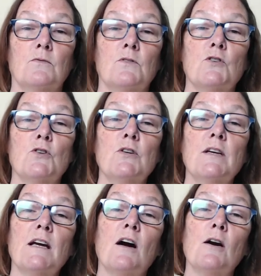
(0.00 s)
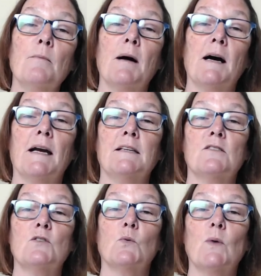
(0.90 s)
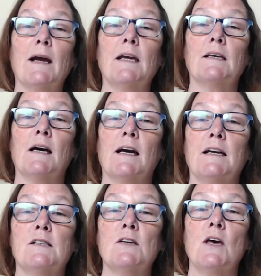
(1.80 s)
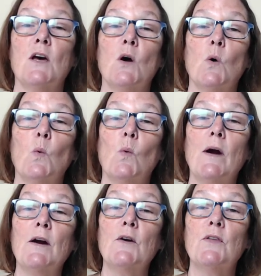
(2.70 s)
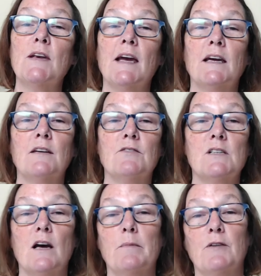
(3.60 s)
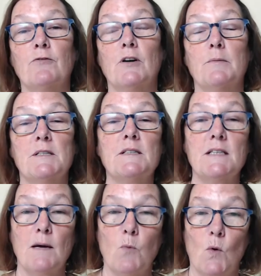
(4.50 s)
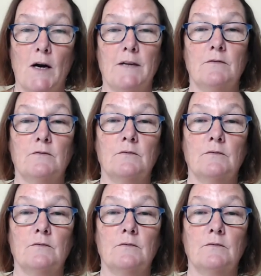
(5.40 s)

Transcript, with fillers: Turning our minds to recognize where the negative is coming from is step one.